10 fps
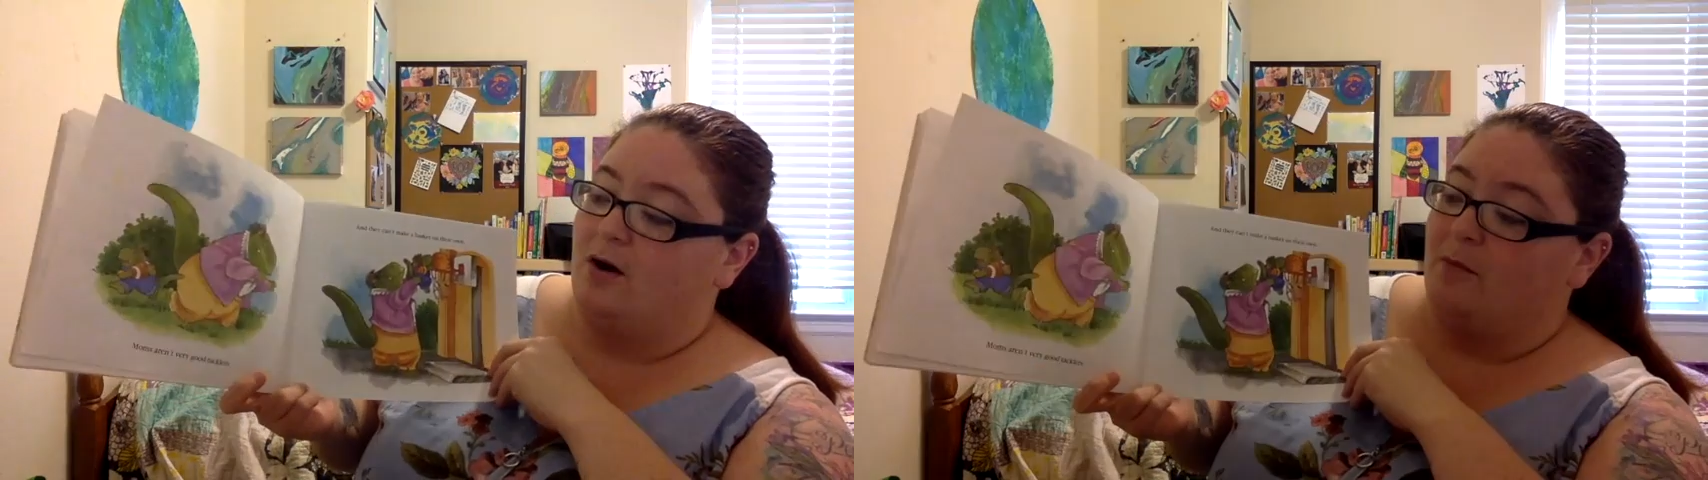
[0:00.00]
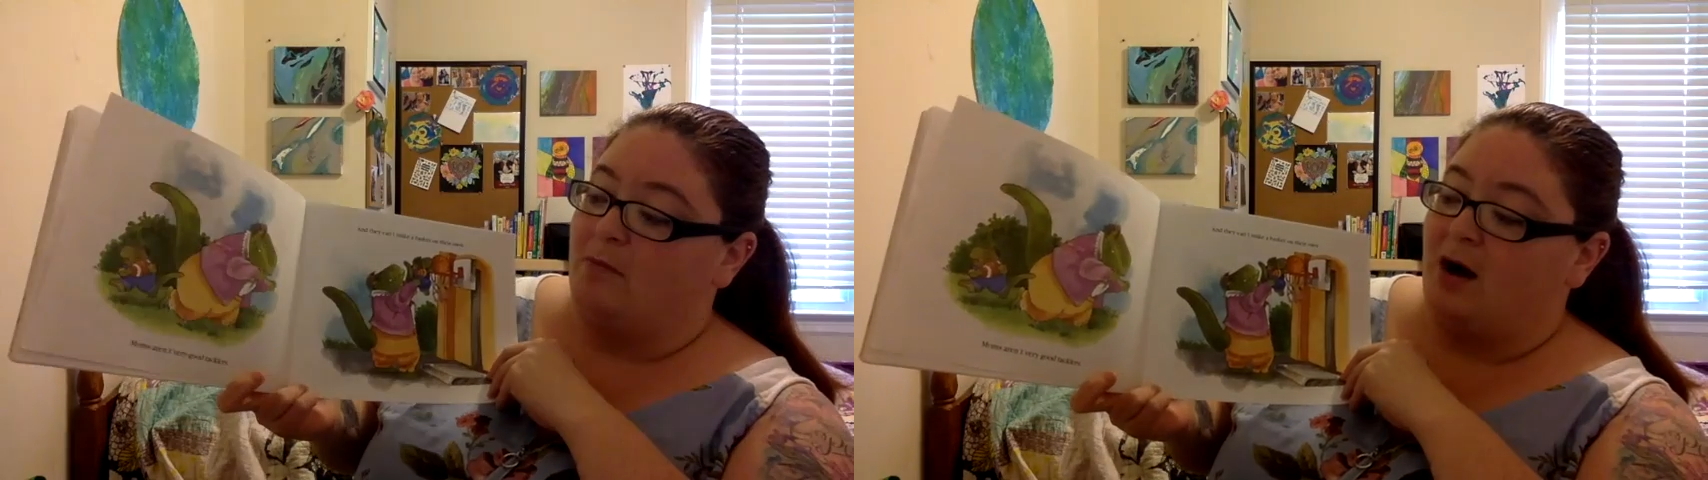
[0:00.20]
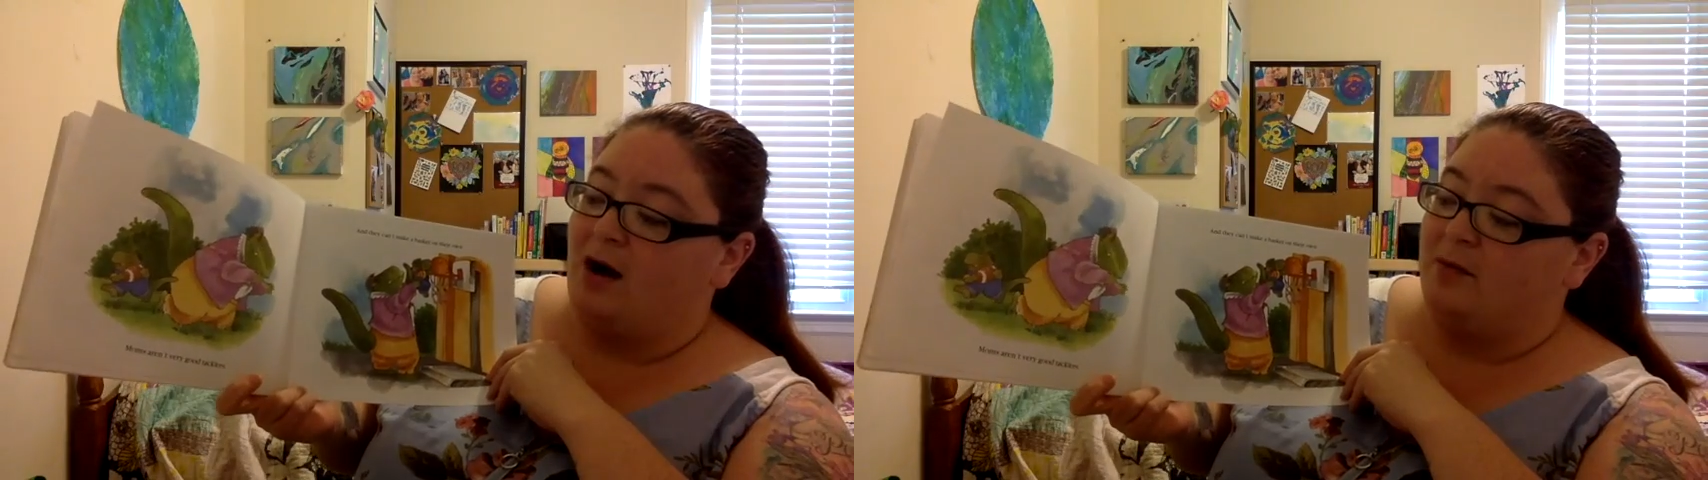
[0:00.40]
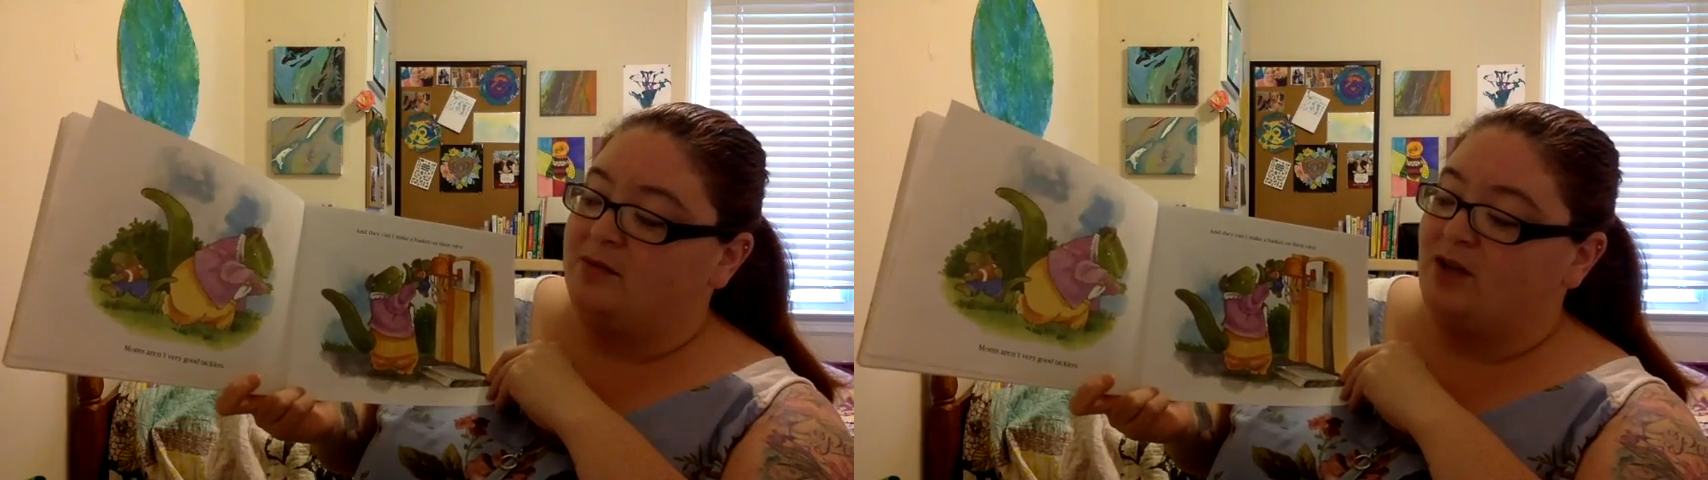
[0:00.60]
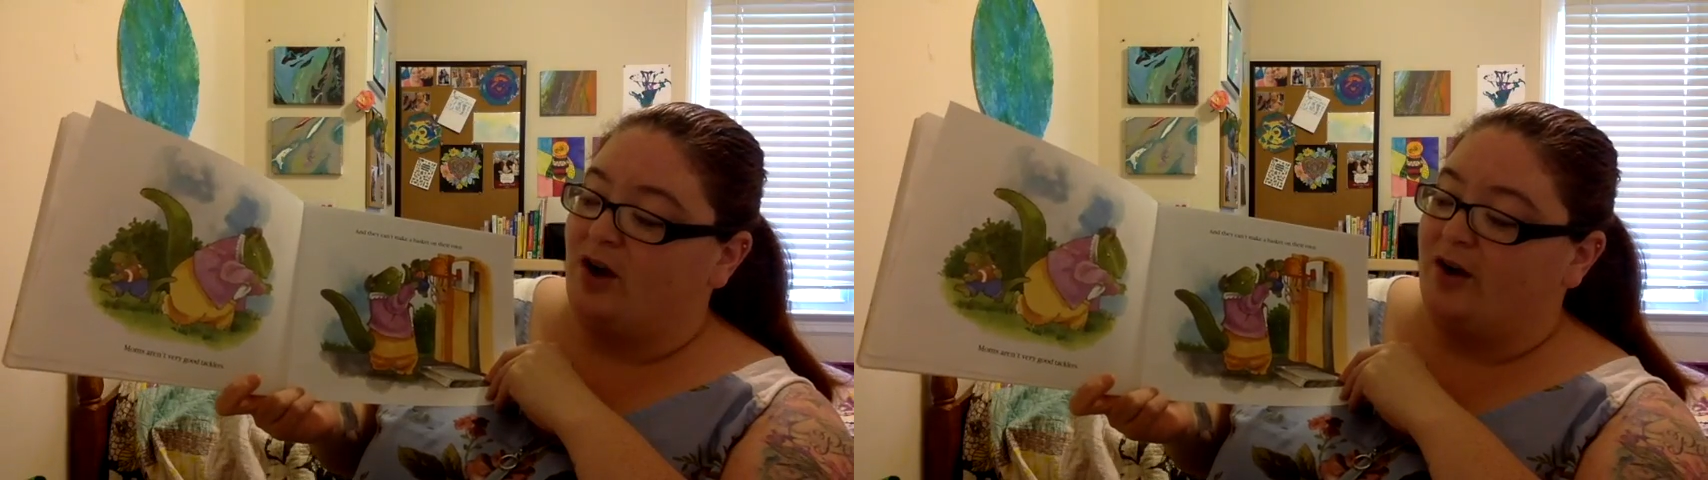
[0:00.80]

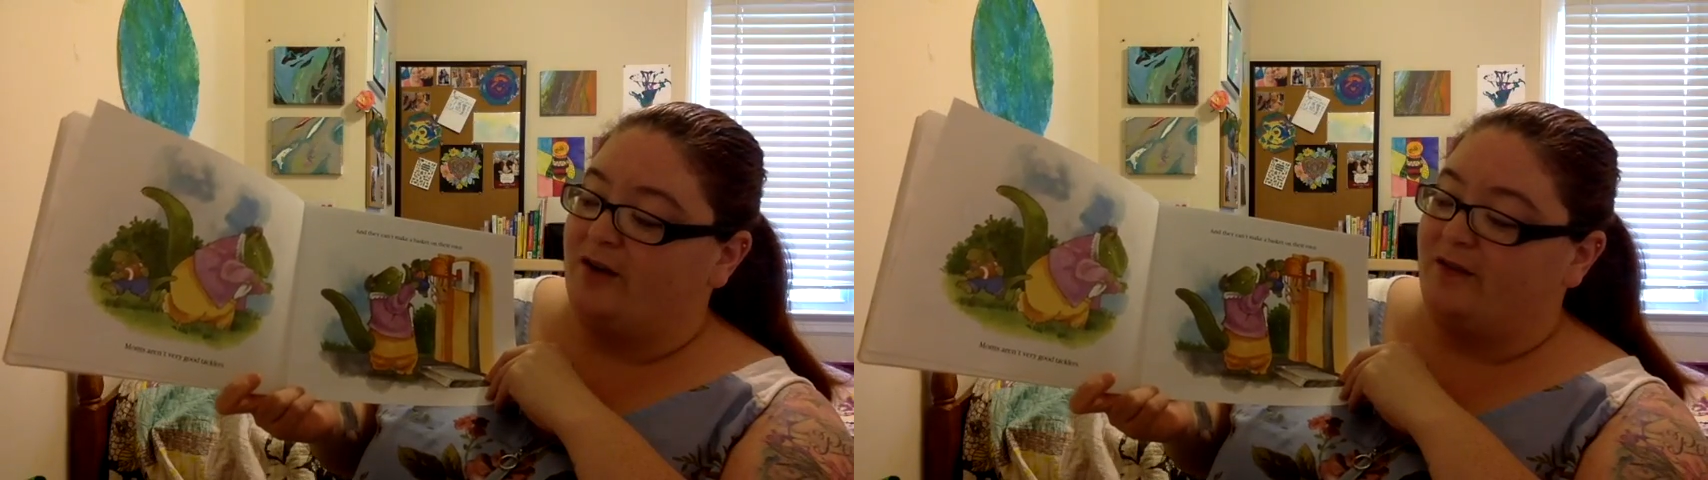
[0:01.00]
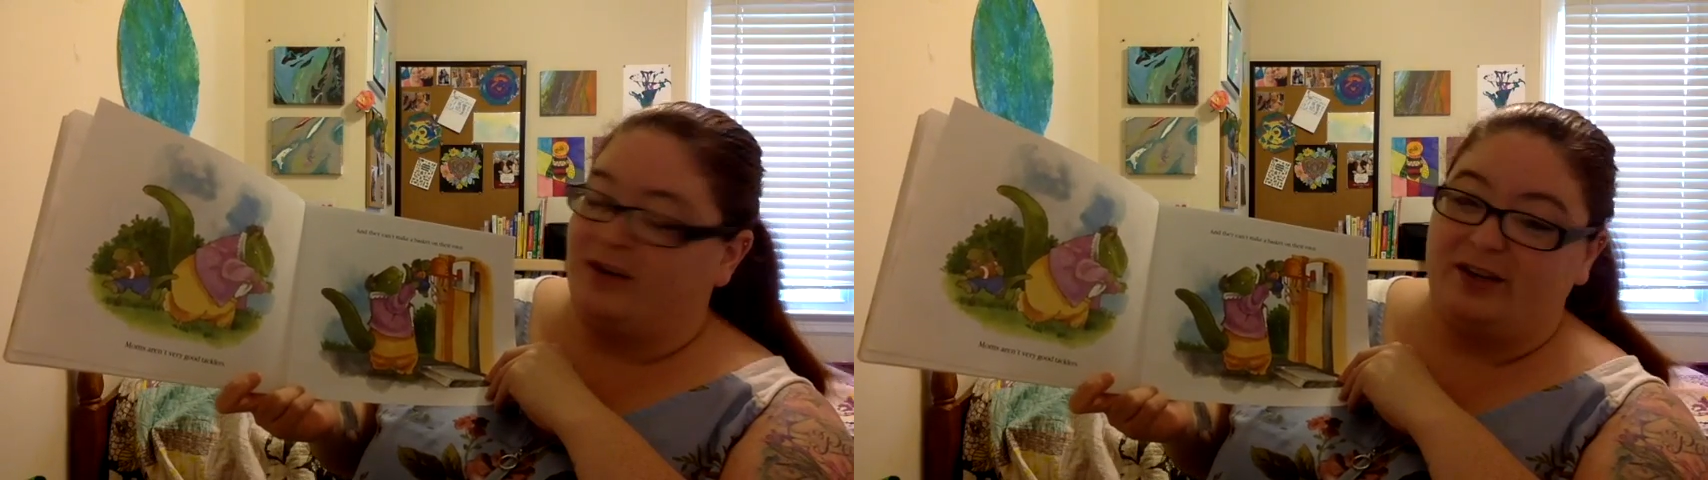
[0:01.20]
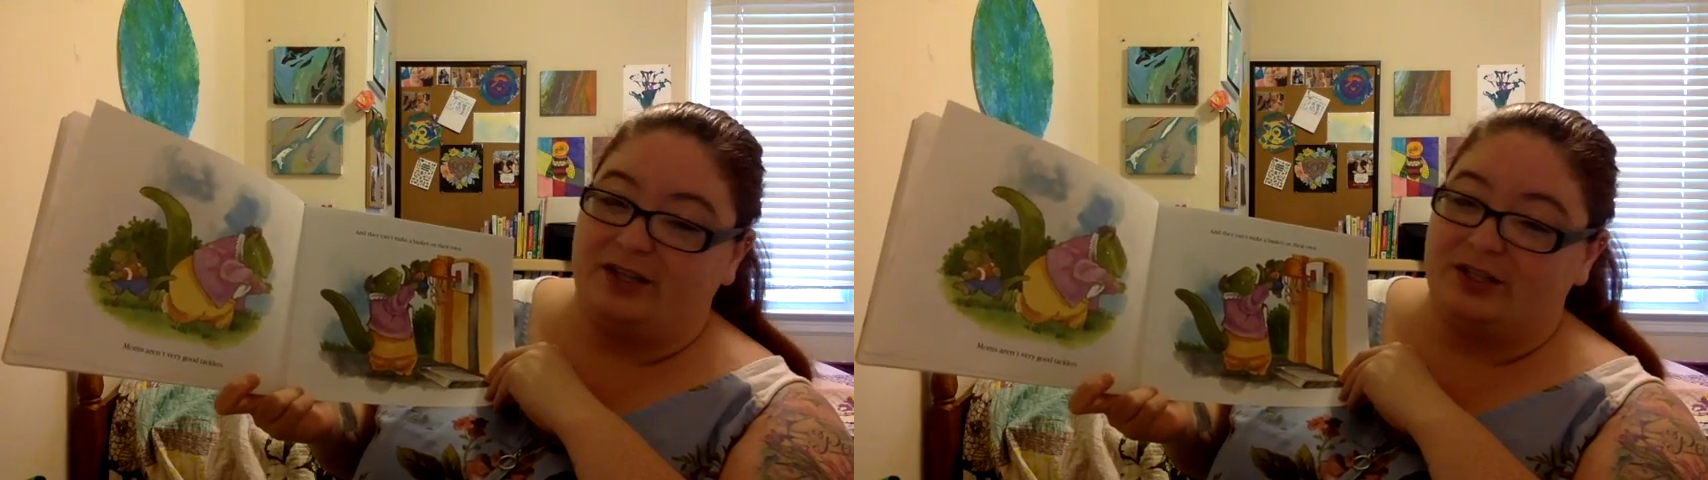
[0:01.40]
Moms aren't very